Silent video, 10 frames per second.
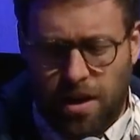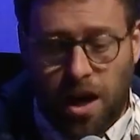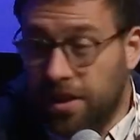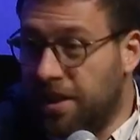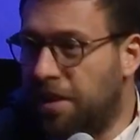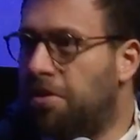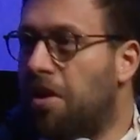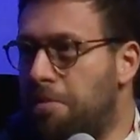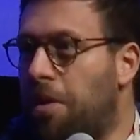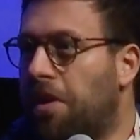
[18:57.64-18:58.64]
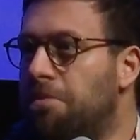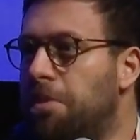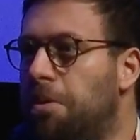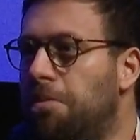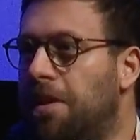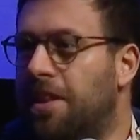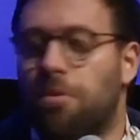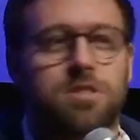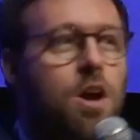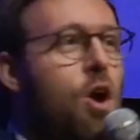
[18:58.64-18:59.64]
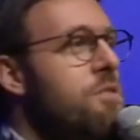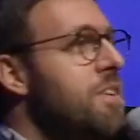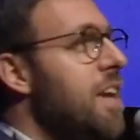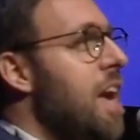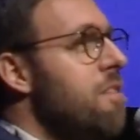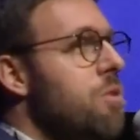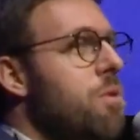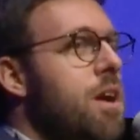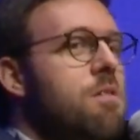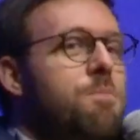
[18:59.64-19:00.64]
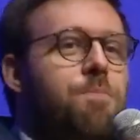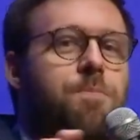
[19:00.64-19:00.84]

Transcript: holiday for American people, and there was RV everywhere,